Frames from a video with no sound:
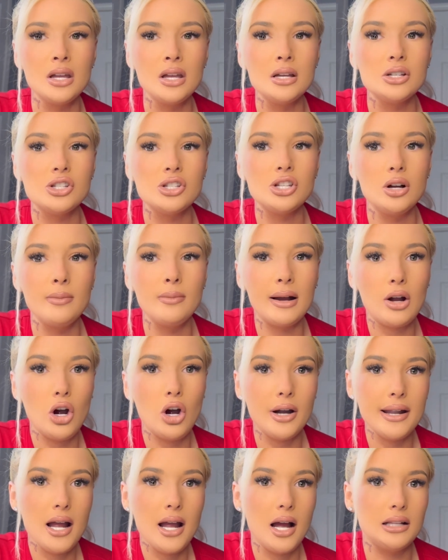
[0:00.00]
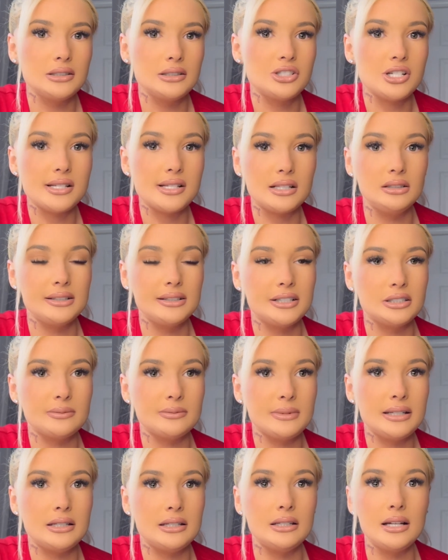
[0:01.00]
So my cardiologist cleared
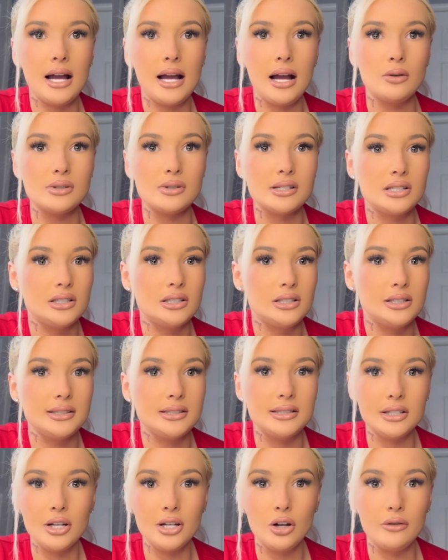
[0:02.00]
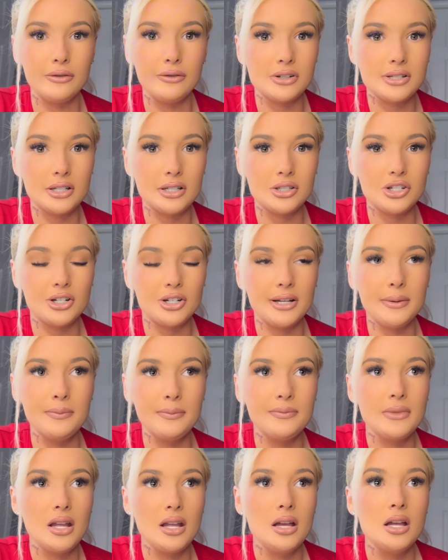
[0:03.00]
me. I was good to go for surgery.
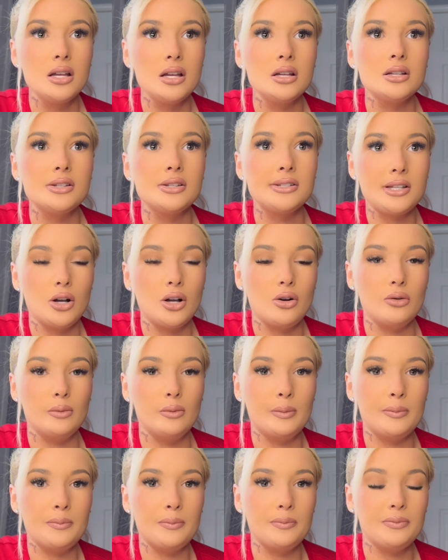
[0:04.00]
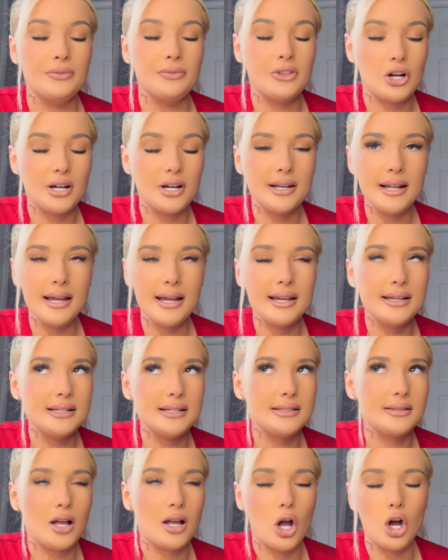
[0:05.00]
So 30
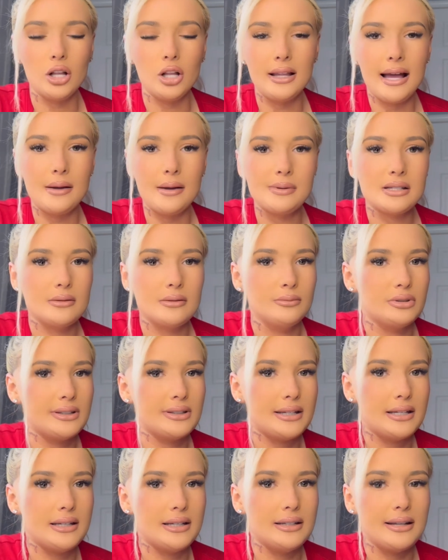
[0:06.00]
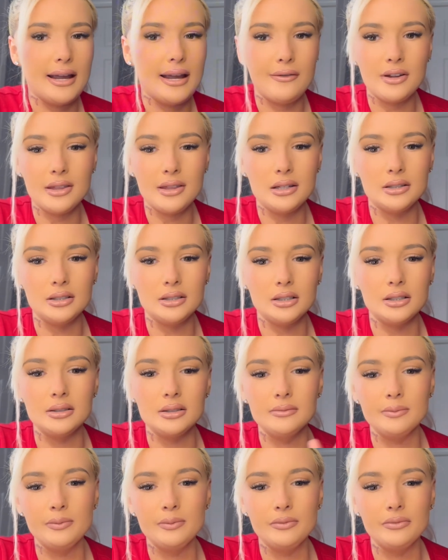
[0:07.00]
days, all labs complete, everything
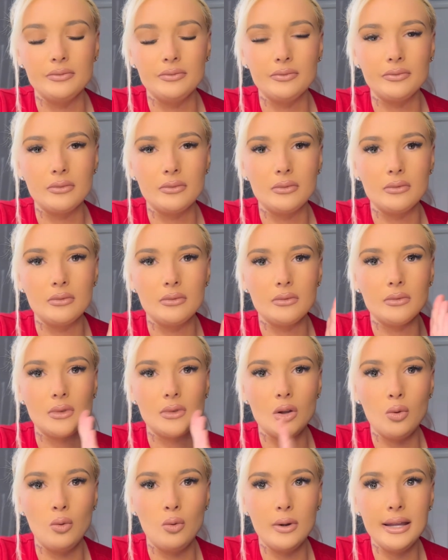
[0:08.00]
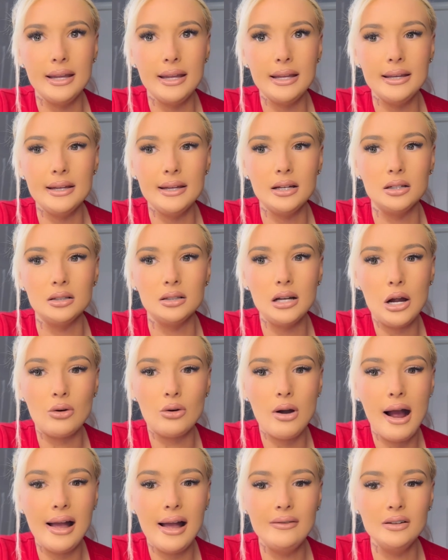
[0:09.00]
done. We
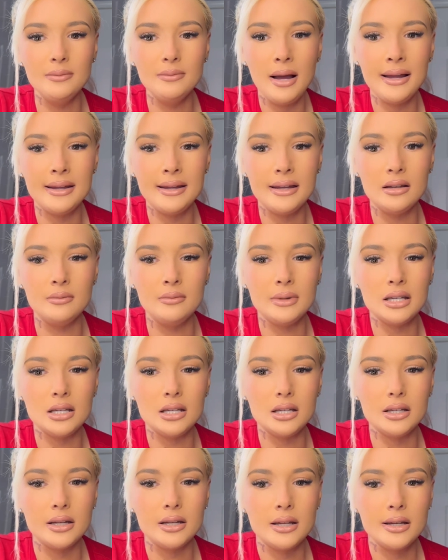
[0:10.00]
arrive in Miami.